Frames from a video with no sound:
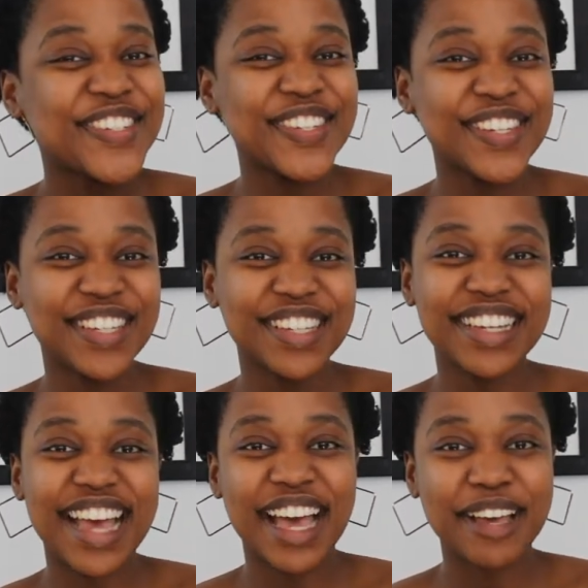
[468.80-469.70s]

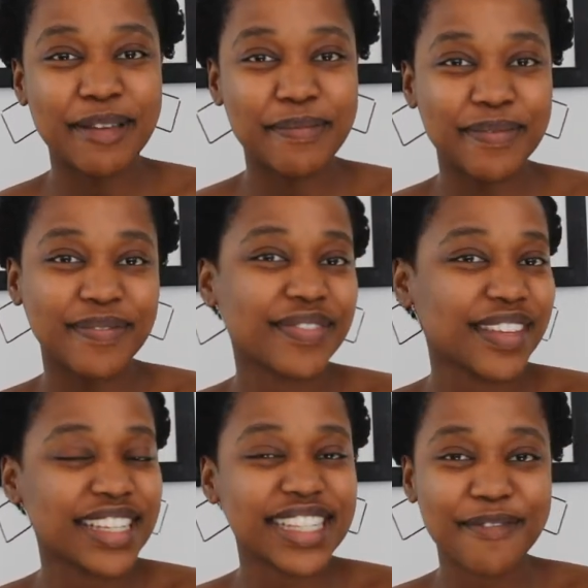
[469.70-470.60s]
to um,
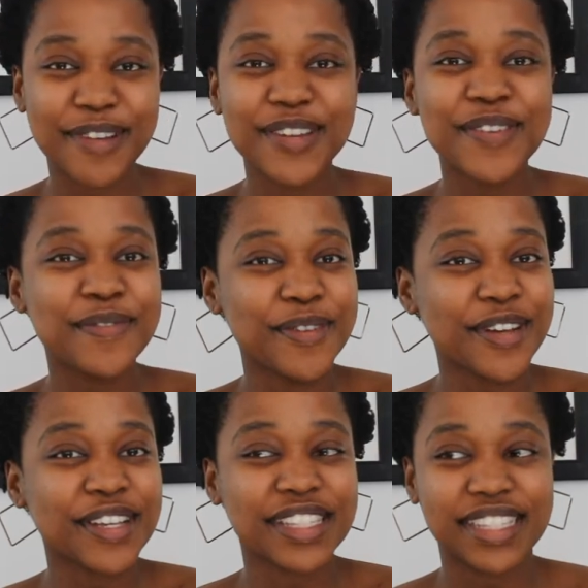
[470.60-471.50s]
someone who
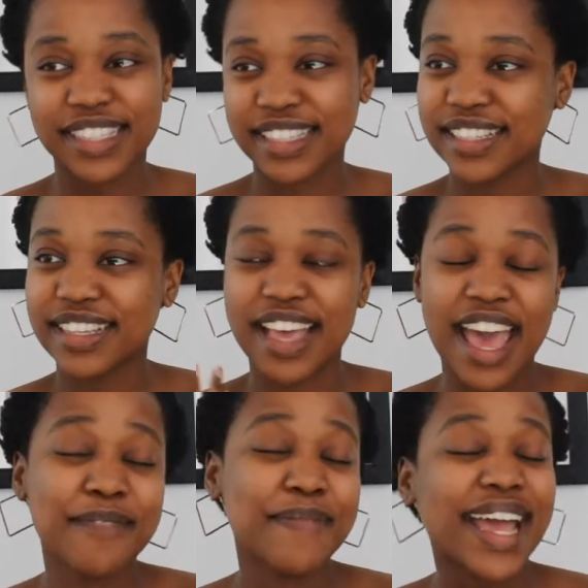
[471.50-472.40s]
works
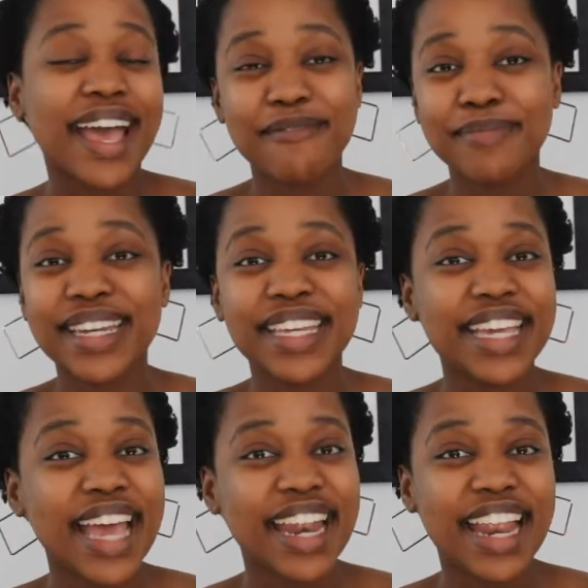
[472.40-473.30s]
at my
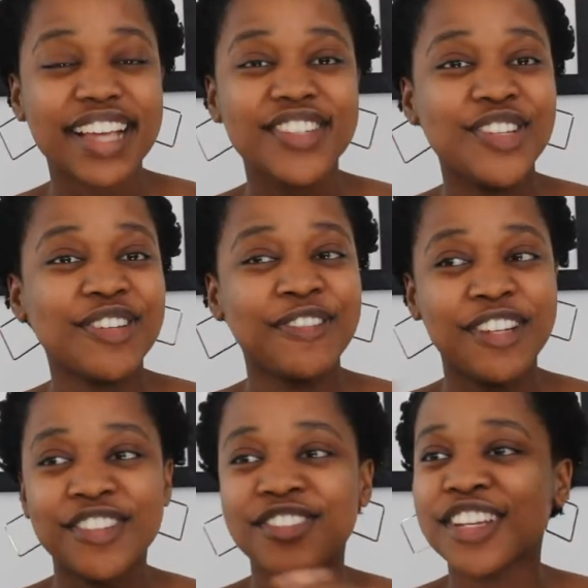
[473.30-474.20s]
company and like she
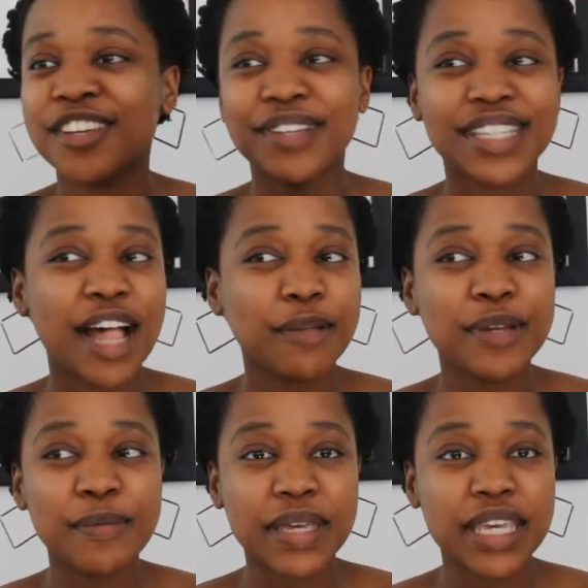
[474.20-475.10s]
literally was
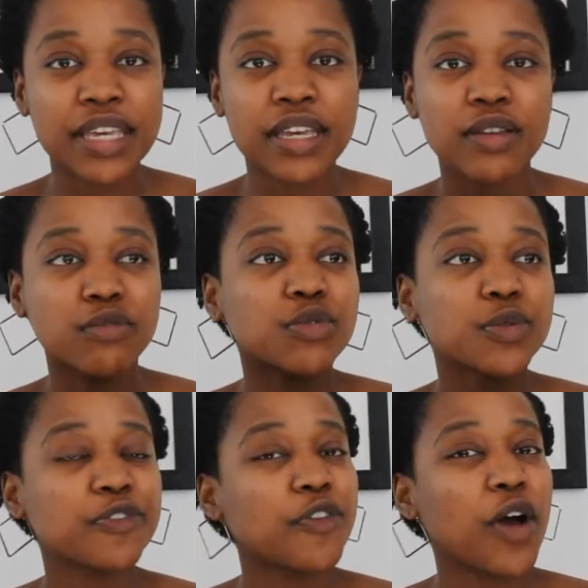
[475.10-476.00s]
helping me
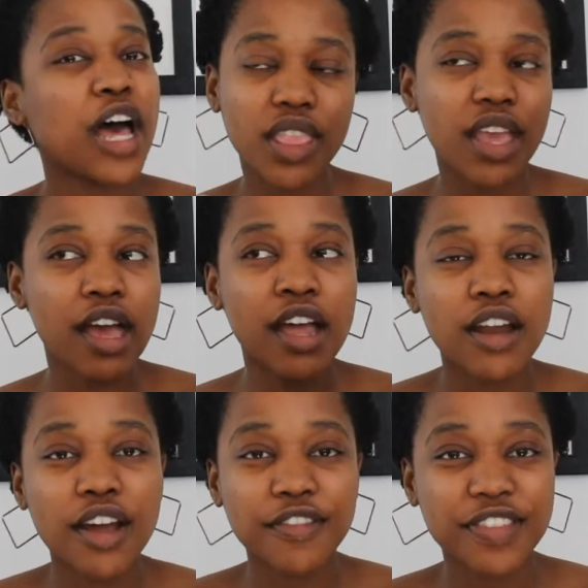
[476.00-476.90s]
for a
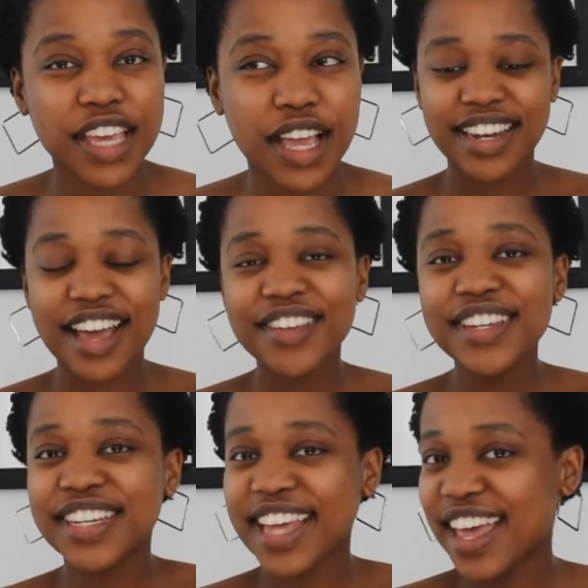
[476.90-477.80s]
lot of things. Now
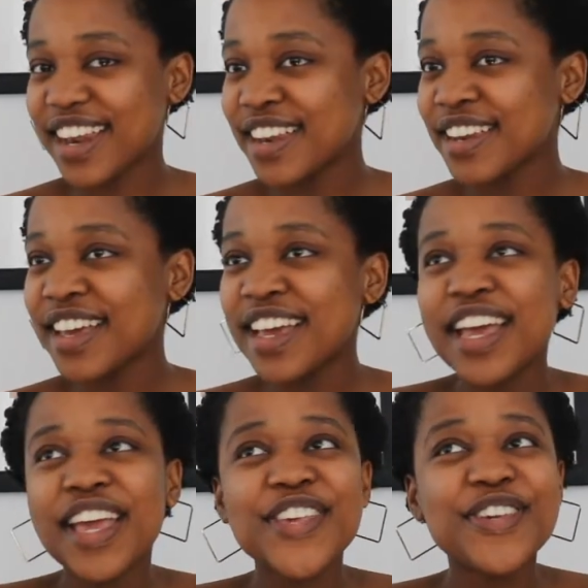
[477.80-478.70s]
you're done
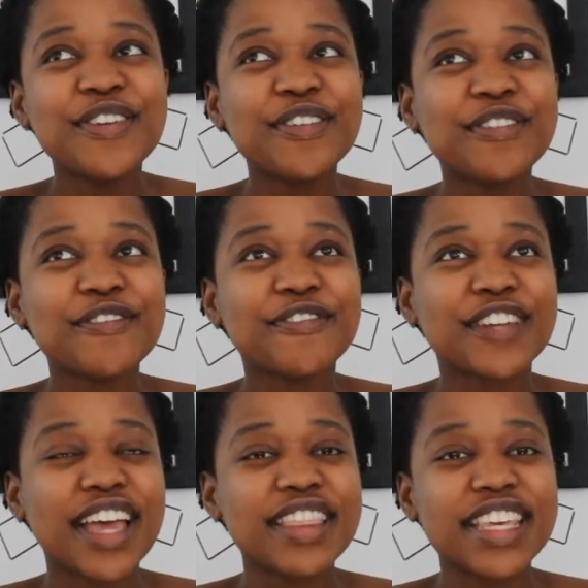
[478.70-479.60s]
You've
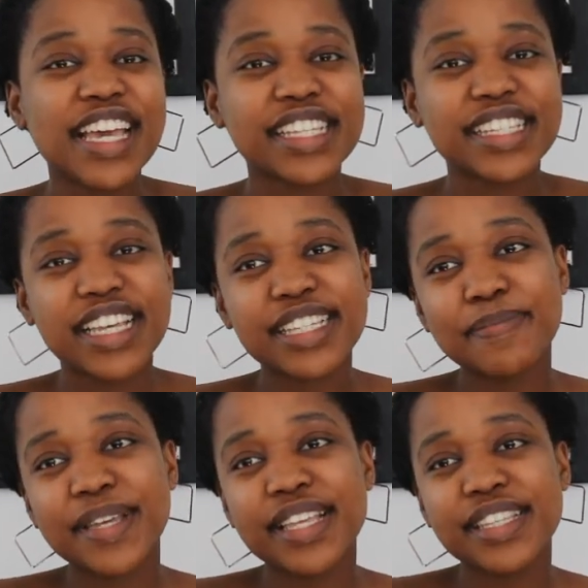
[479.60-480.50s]
done the
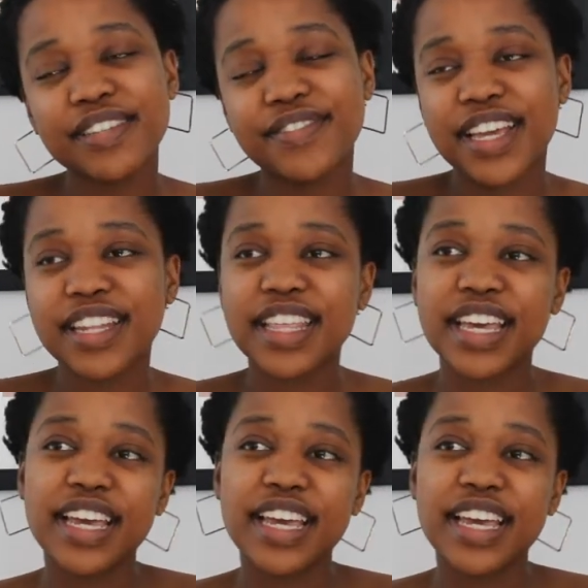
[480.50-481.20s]
assessments, you've done the